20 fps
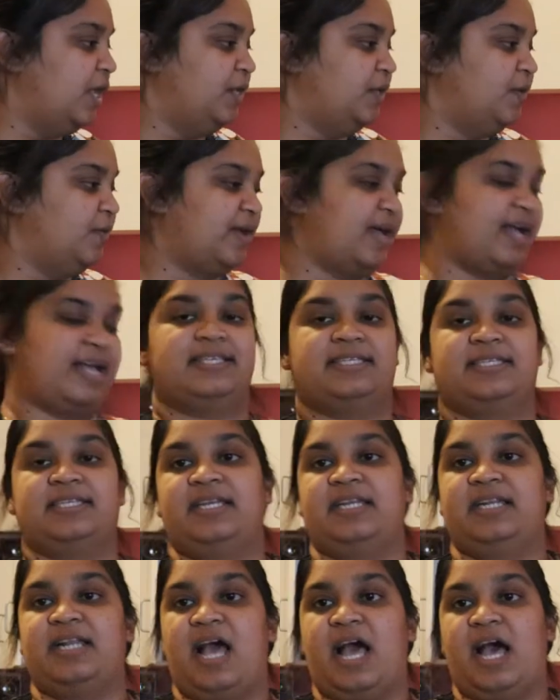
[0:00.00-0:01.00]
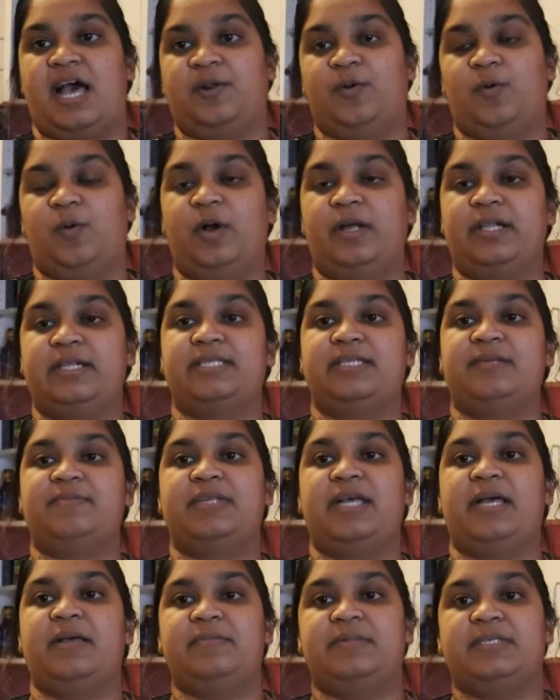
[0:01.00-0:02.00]
you guys can add oil.
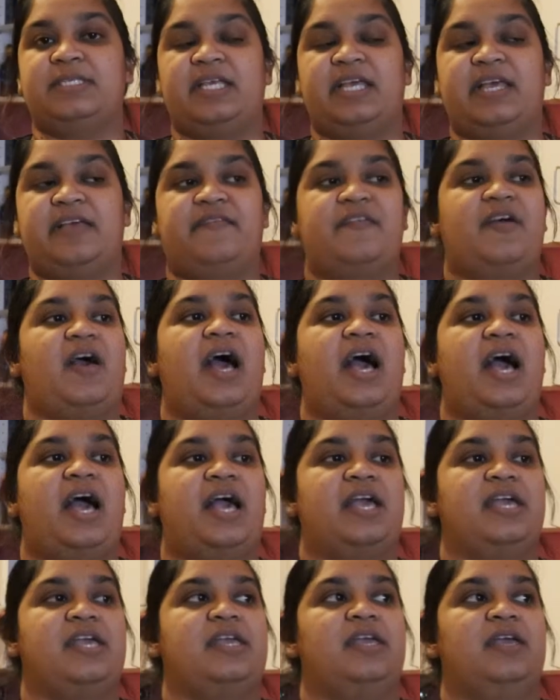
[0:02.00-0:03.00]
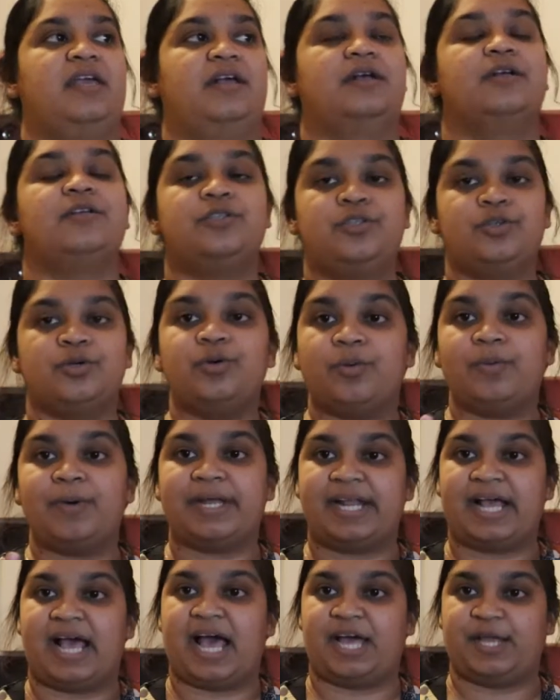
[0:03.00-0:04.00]
Sometimes if I do
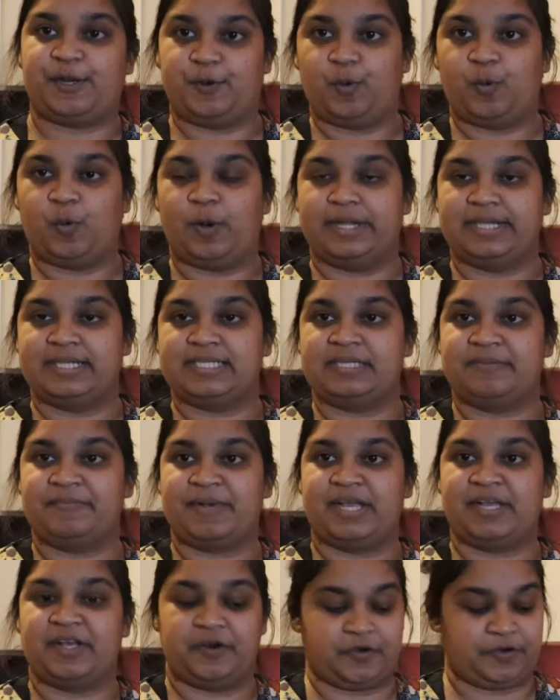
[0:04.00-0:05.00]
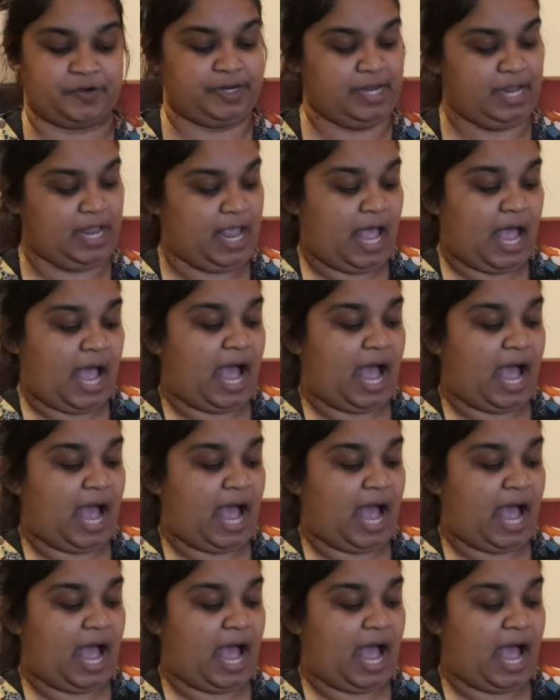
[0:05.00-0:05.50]
want to add oil to my curry,